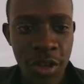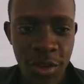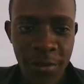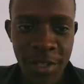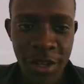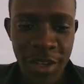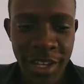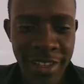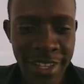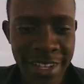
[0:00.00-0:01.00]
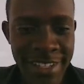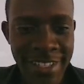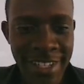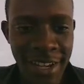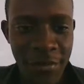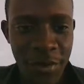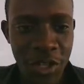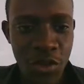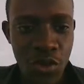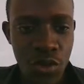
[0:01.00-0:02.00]
so after doing that, I'm
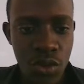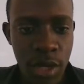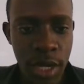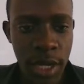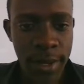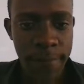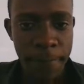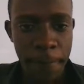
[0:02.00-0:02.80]
going to uh, I'm